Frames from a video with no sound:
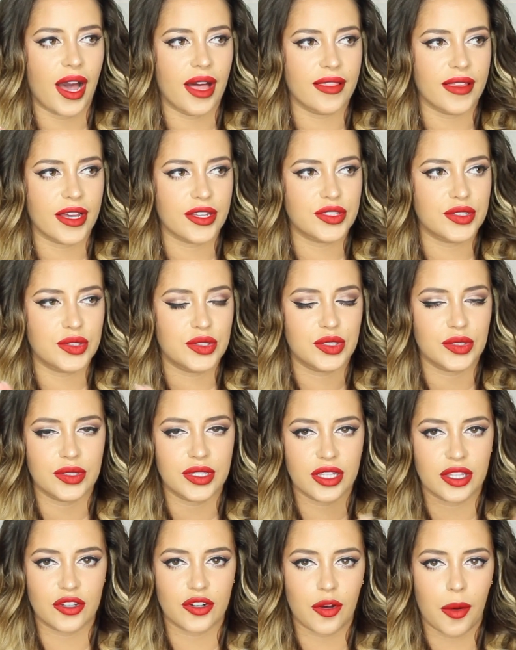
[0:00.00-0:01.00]
I like to do
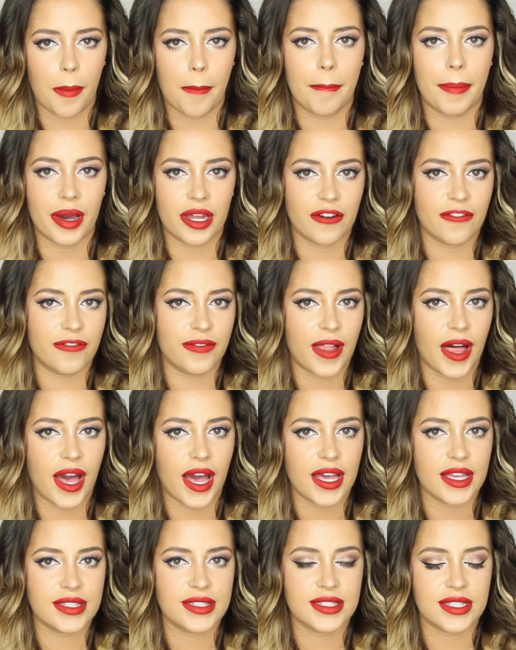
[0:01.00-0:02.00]
the little
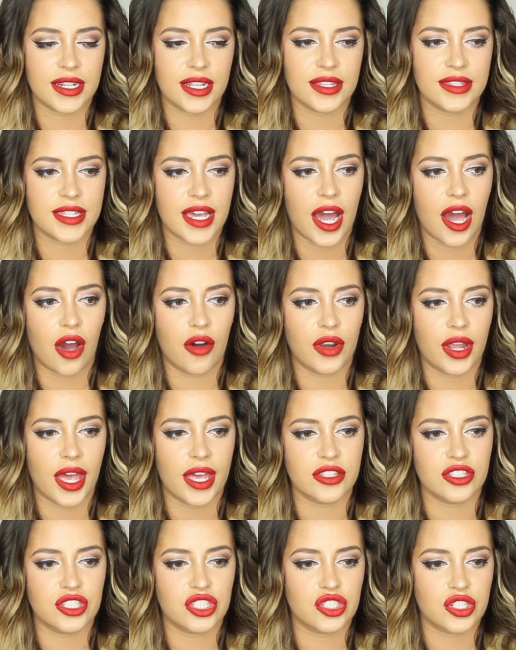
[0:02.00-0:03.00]
butterfly sitting down
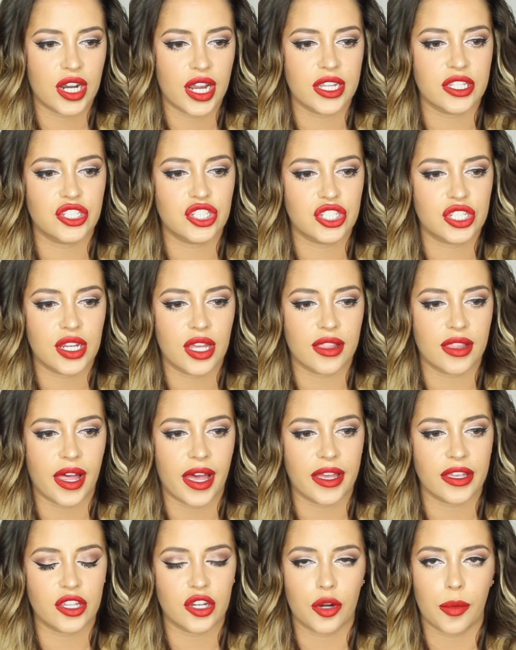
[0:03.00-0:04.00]
and stretch
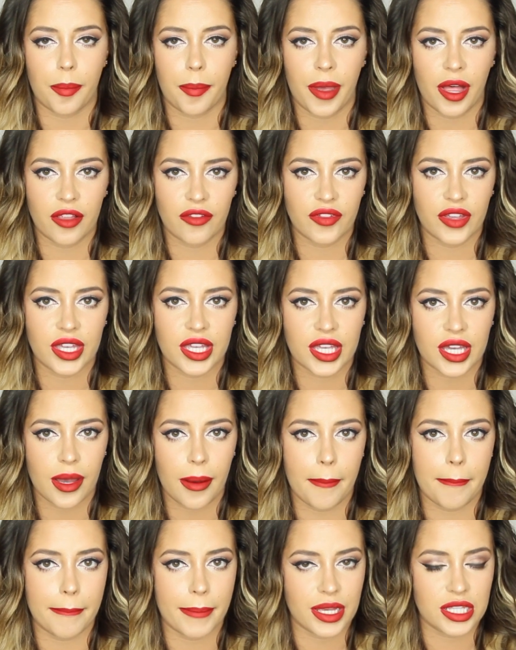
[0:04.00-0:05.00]
like your
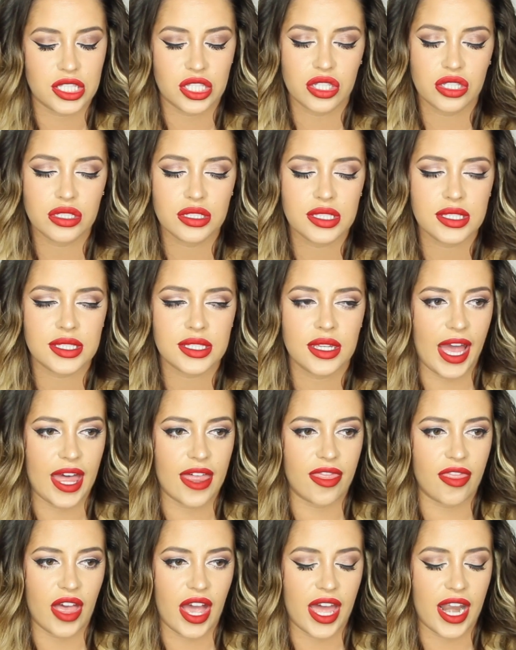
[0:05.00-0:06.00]
pelvic muscles
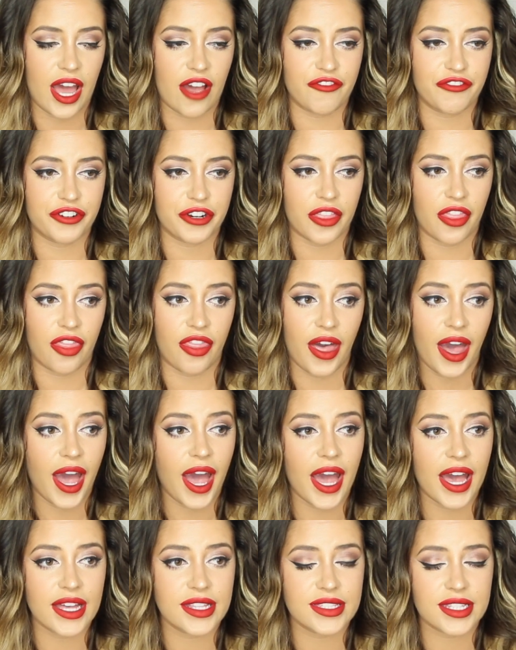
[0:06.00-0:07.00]
and then after
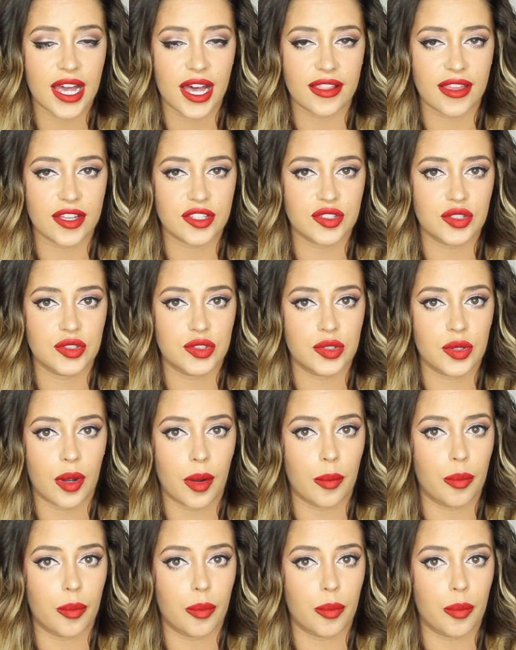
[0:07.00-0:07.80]
that I like to do